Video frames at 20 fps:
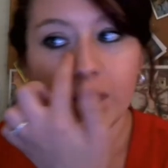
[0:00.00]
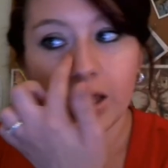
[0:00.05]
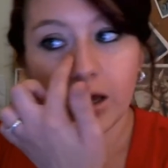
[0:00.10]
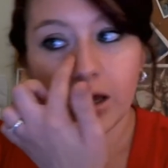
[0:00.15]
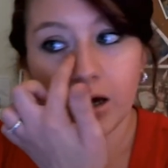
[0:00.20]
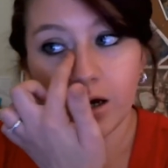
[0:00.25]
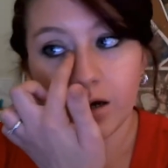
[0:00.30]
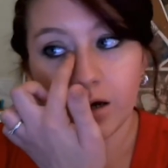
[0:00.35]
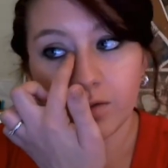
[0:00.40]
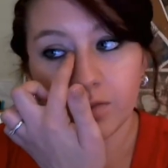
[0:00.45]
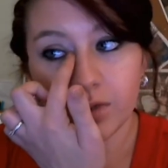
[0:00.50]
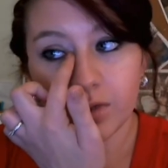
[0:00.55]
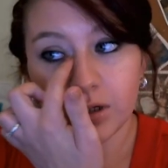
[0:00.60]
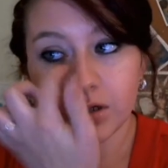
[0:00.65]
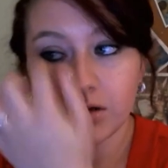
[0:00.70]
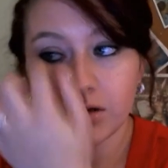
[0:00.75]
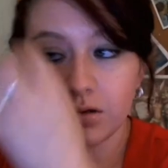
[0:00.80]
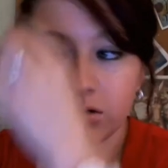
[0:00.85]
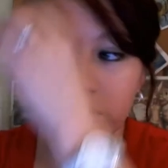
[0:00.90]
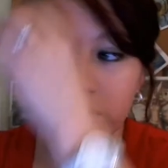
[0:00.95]

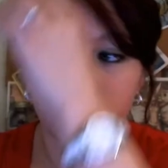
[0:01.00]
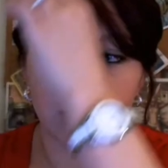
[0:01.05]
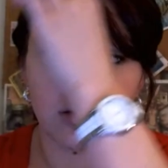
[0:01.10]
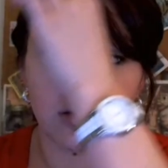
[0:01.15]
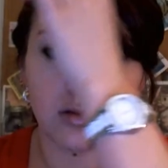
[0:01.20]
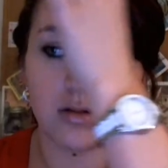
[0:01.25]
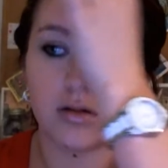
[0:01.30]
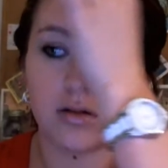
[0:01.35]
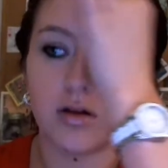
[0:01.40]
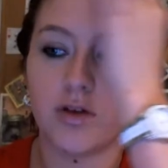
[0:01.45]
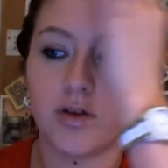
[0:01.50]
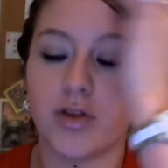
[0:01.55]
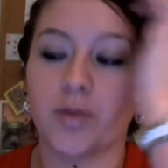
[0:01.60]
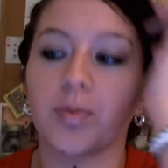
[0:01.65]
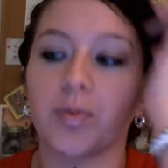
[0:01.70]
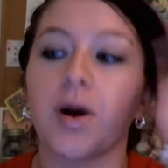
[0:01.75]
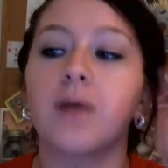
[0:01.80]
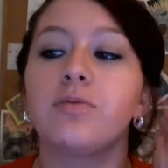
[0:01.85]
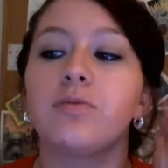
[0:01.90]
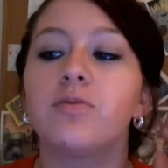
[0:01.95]
The
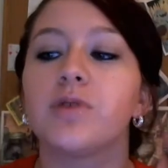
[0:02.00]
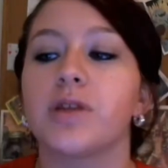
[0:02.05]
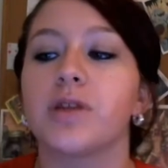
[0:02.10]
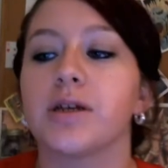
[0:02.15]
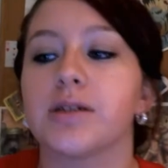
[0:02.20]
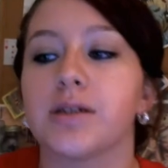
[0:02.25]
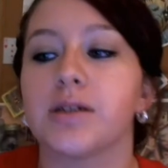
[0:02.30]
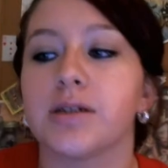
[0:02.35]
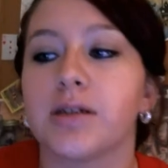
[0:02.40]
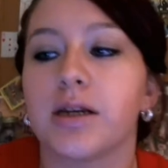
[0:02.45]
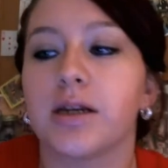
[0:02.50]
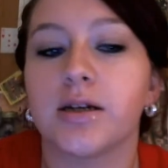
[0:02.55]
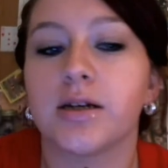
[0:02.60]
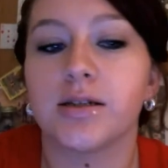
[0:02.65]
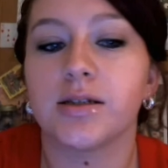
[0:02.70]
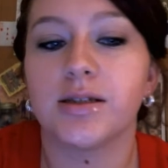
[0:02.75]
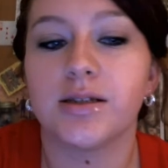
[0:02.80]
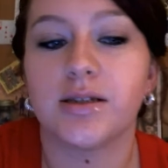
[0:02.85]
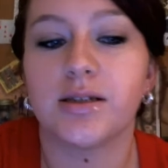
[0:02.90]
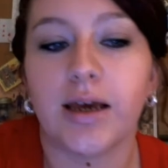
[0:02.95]
problem with this is that it
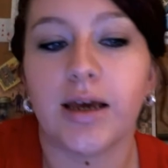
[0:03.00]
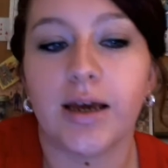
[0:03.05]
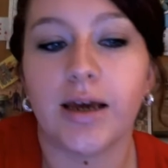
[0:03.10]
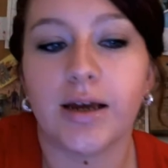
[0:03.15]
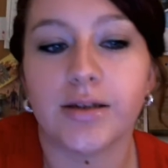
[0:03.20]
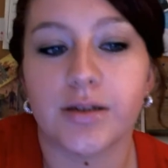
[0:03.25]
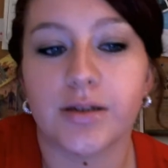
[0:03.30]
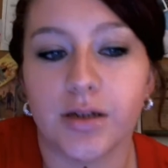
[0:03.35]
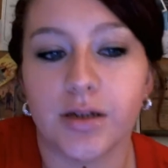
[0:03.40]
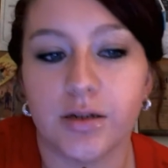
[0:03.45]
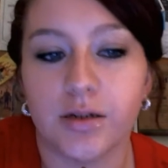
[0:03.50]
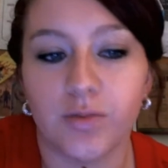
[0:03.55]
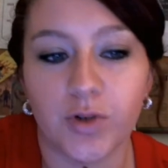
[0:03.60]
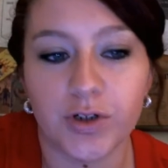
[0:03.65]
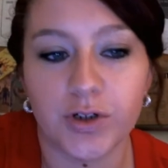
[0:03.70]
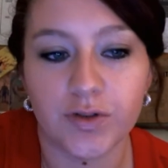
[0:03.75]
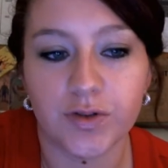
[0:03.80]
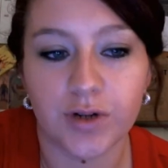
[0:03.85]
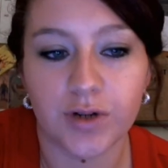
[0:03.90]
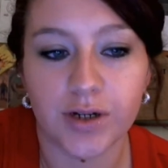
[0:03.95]
doesn't say it's a tinted
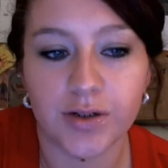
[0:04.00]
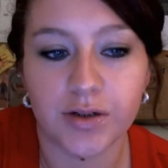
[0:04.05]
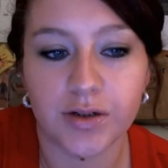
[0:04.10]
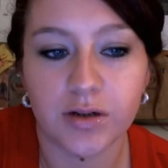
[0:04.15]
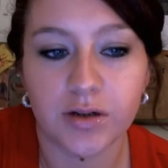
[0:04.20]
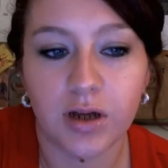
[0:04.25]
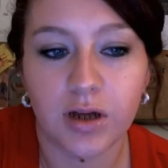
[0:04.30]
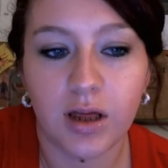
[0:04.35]
moisturizer.